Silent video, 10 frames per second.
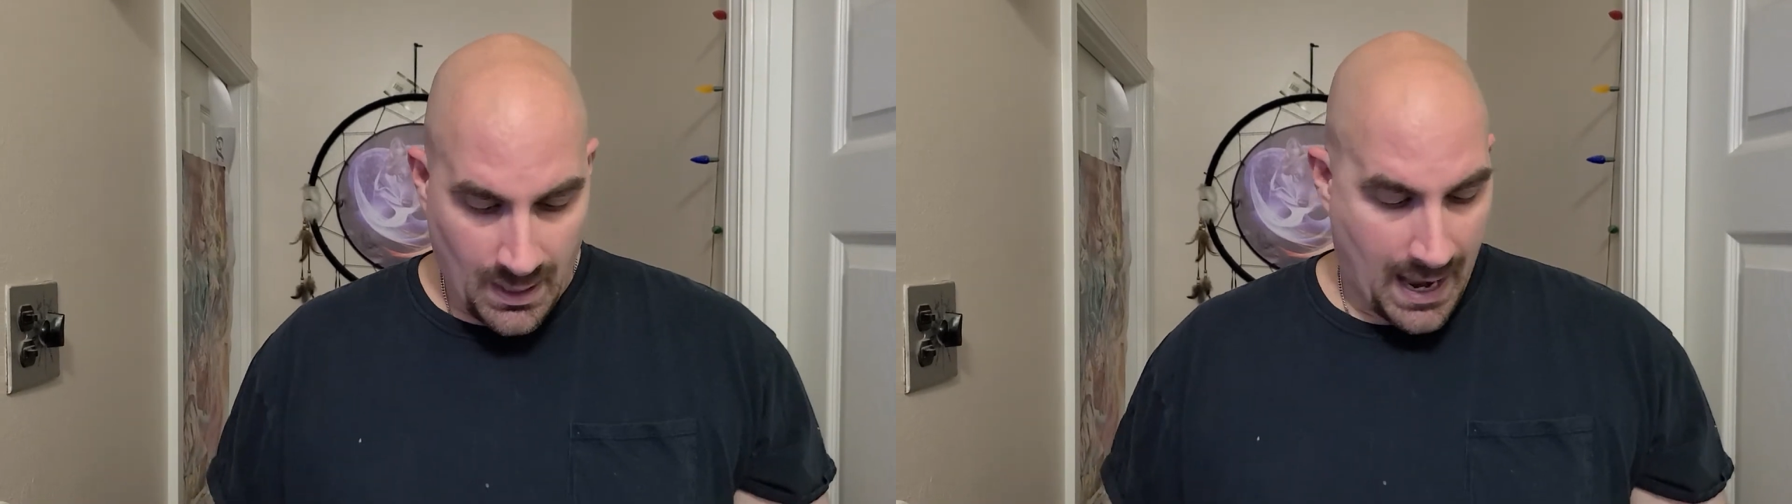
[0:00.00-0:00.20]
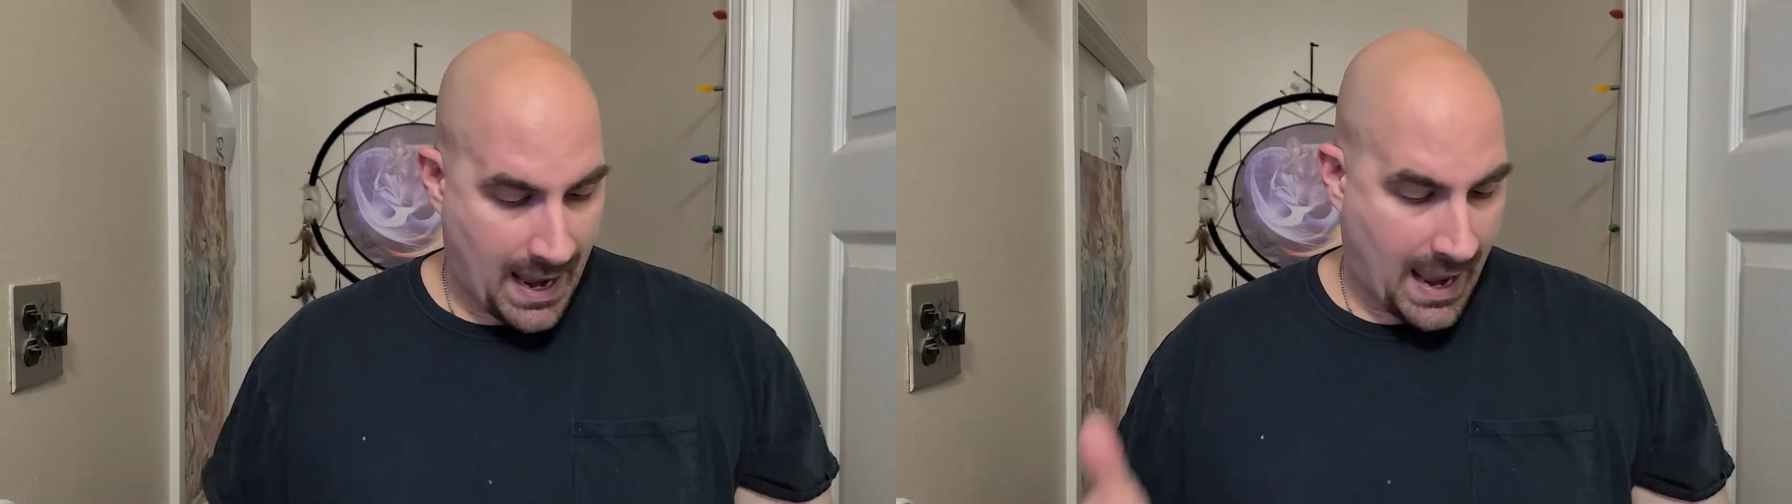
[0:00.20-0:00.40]

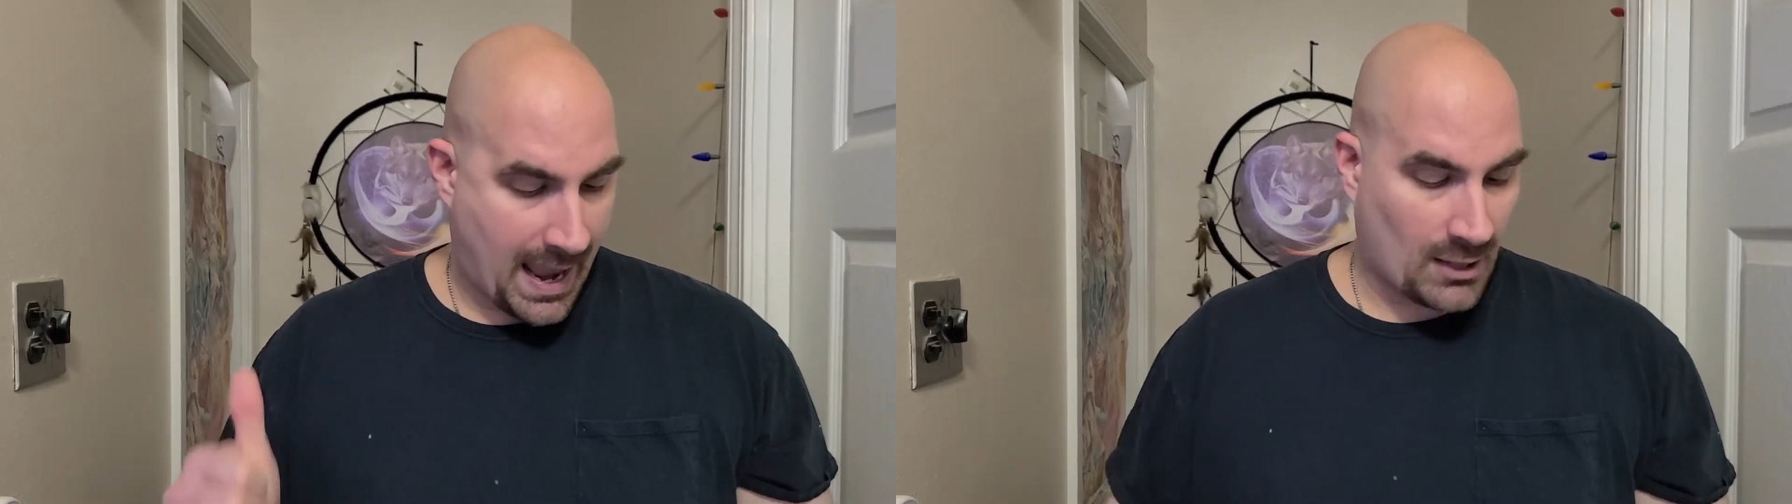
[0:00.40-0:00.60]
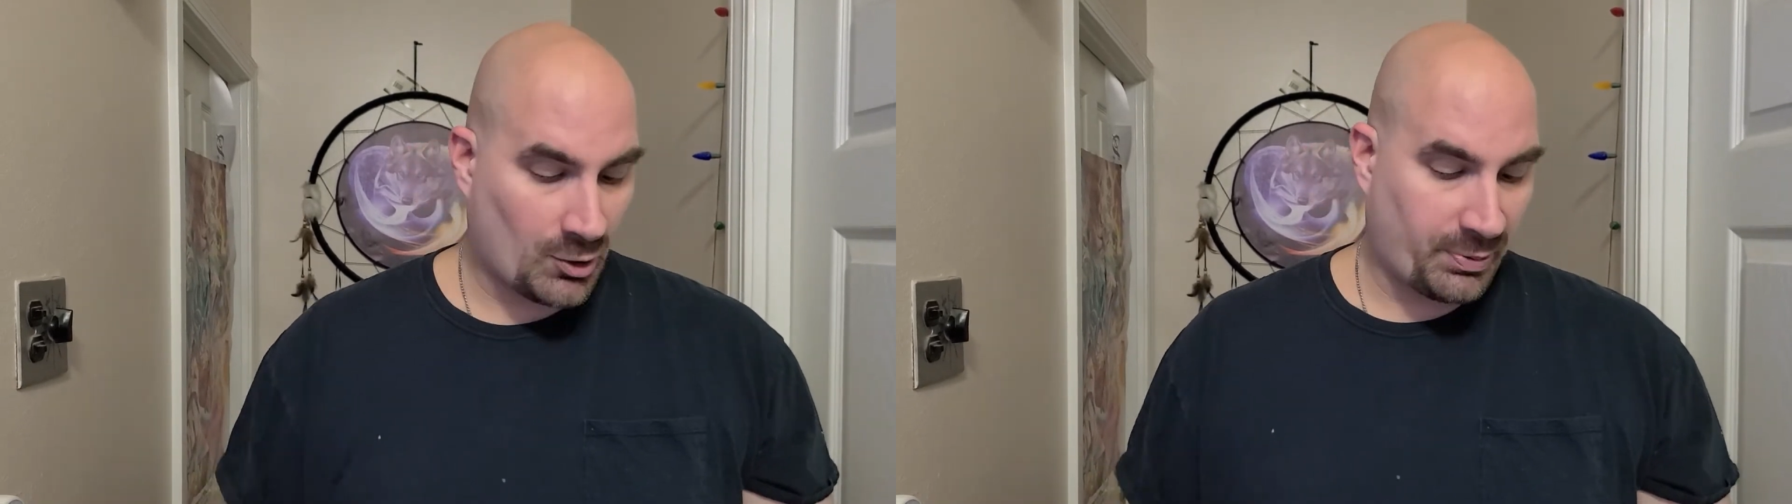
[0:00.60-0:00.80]

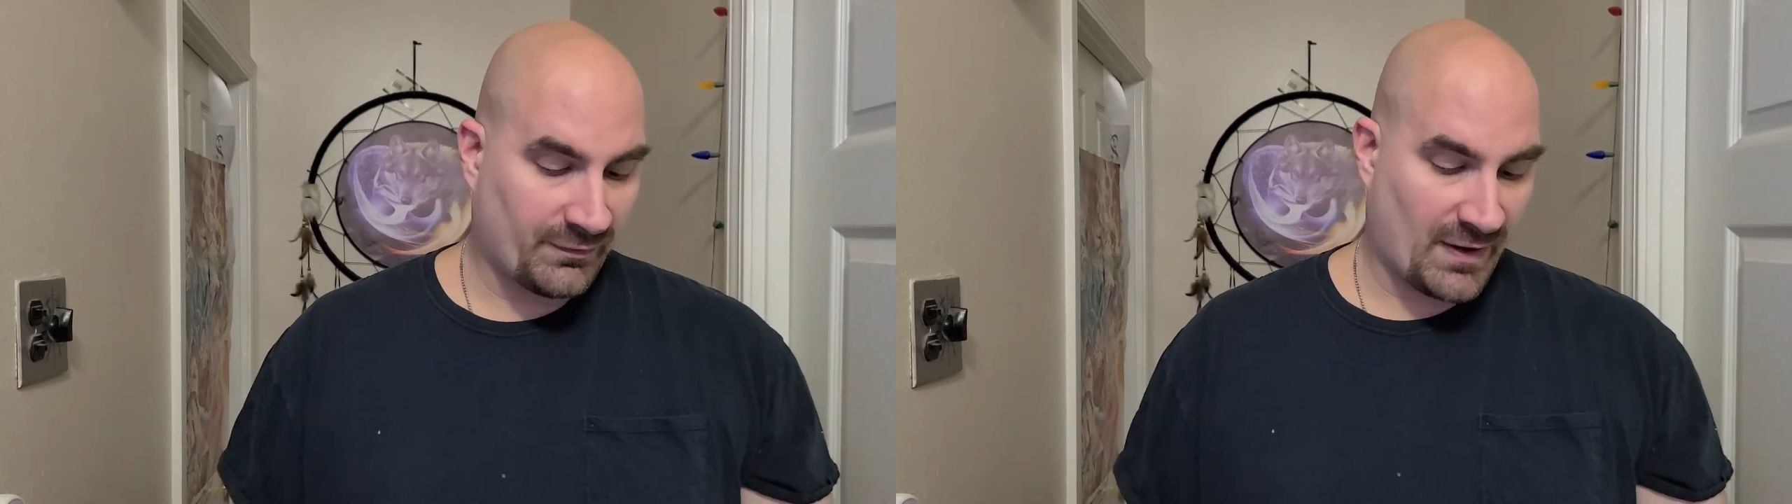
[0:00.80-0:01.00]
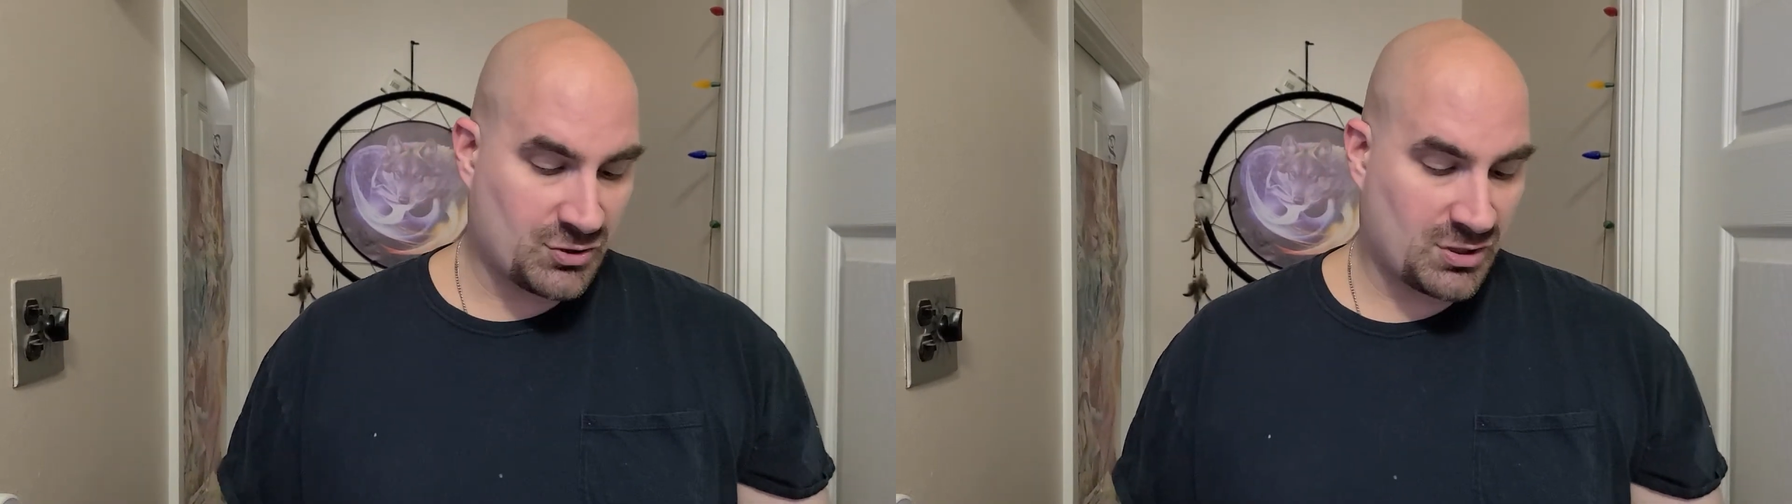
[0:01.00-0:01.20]
hacker
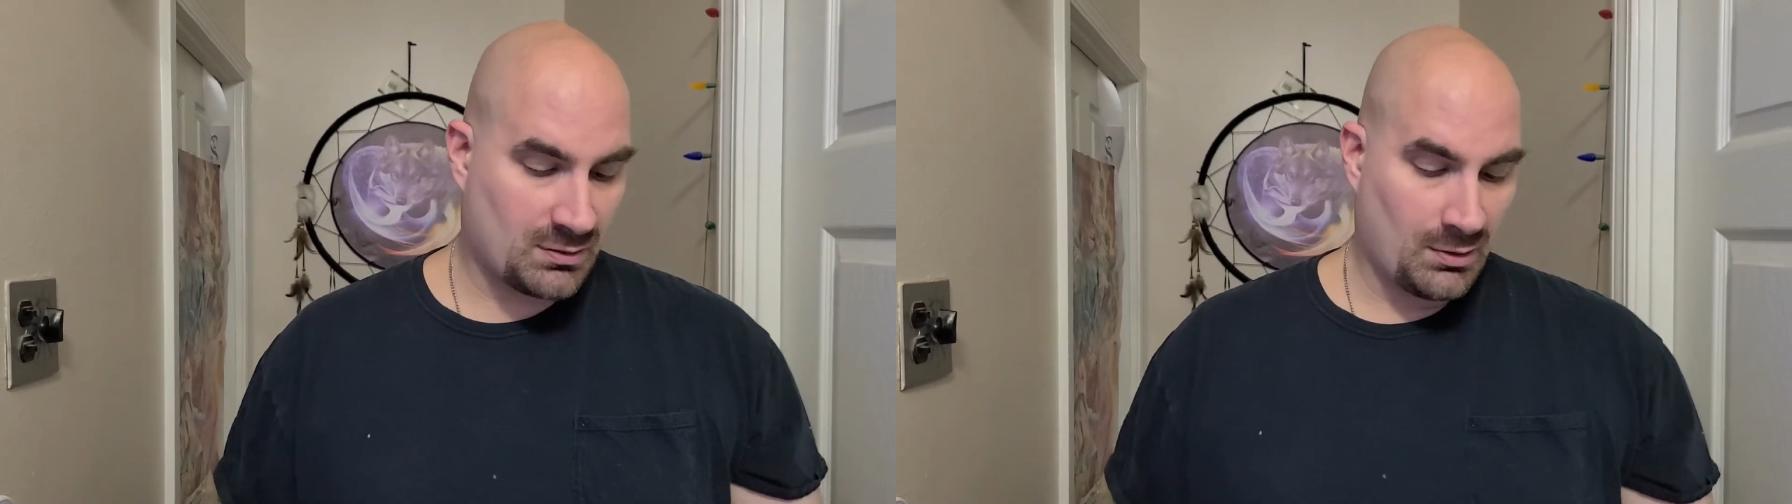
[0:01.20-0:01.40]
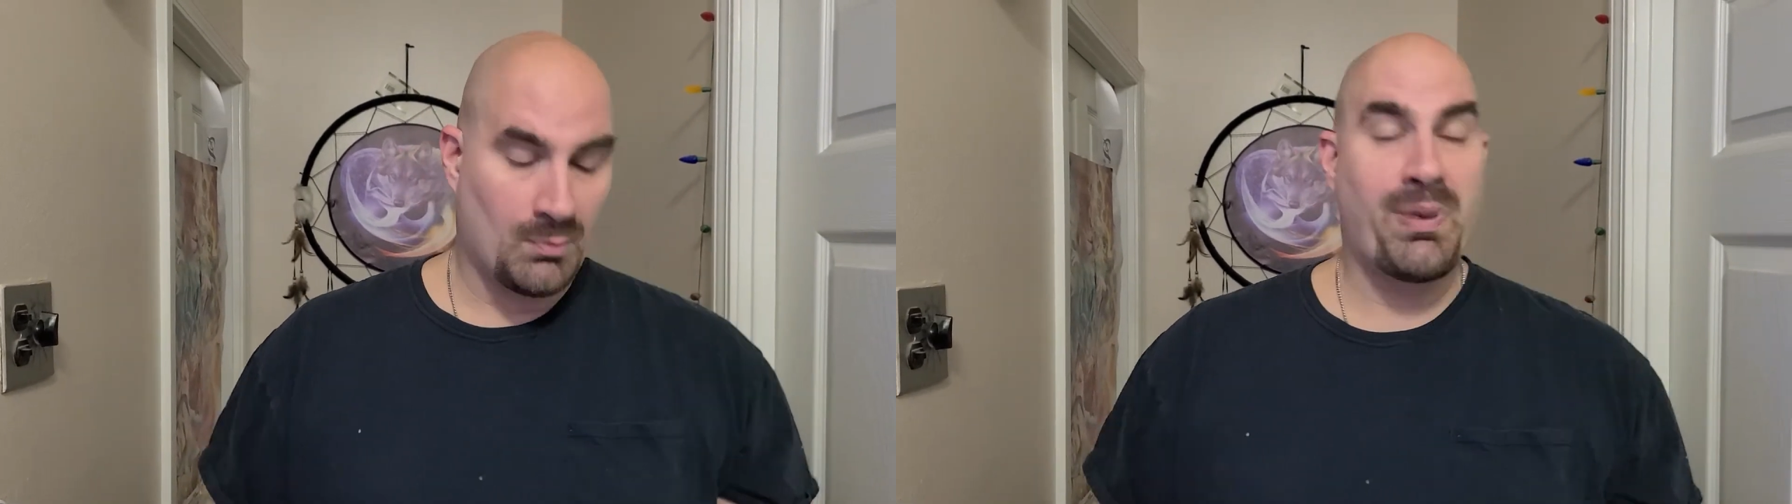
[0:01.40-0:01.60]
prevention,